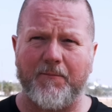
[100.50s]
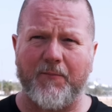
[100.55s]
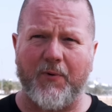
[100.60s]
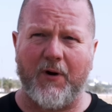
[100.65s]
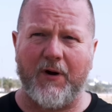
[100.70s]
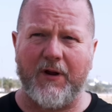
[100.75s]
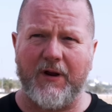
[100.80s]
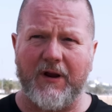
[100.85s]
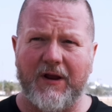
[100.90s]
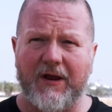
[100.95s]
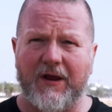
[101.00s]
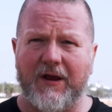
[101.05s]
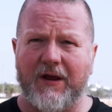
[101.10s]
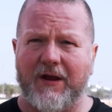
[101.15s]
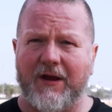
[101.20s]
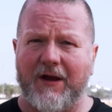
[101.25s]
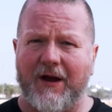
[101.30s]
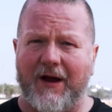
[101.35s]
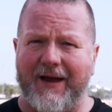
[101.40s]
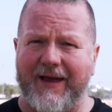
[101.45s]
but
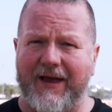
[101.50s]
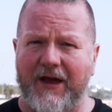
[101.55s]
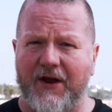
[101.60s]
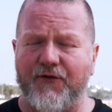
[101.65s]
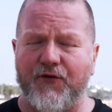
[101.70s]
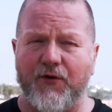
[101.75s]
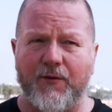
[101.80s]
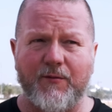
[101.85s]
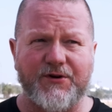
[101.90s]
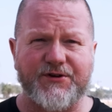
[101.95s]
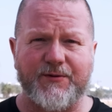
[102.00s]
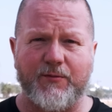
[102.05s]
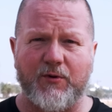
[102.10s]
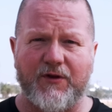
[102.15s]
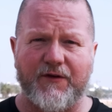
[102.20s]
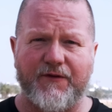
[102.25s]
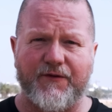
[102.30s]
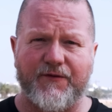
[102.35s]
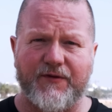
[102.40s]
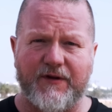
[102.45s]
I heard rumours about
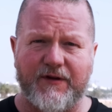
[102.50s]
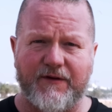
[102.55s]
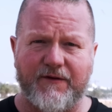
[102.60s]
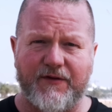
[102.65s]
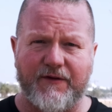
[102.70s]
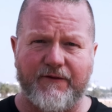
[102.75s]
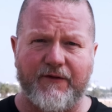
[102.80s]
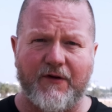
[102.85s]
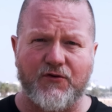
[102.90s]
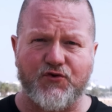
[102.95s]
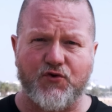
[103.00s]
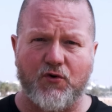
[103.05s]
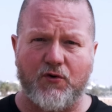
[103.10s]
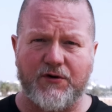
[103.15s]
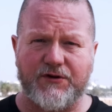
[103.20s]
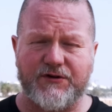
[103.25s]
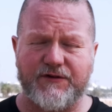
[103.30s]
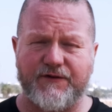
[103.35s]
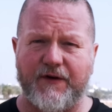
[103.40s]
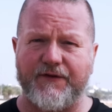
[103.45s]
the
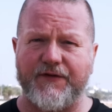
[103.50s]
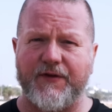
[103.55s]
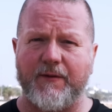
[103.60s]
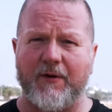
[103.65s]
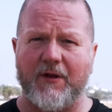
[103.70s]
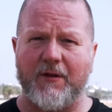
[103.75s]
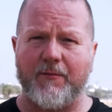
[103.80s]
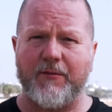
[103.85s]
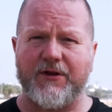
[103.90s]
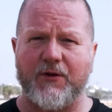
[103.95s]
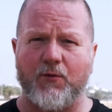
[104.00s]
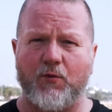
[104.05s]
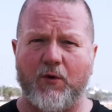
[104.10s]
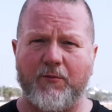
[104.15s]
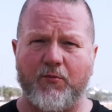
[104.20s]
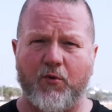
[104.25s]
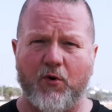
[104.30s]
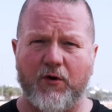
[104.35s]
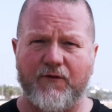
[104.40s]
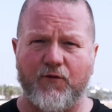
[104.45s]
Viltrox 50mm
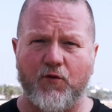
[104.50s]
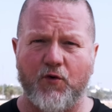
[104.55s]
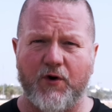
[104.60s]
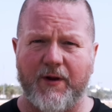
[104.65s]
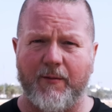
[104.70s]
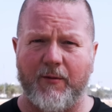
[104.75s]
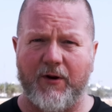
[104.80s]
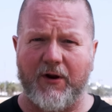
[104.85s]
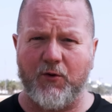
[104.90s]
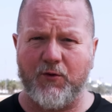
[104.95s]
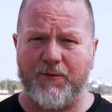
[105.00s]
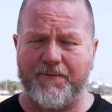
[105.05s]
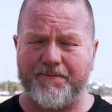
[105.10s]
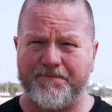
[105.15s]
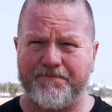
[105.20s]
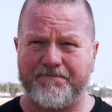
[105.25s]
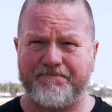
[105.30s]
1.4 coming out.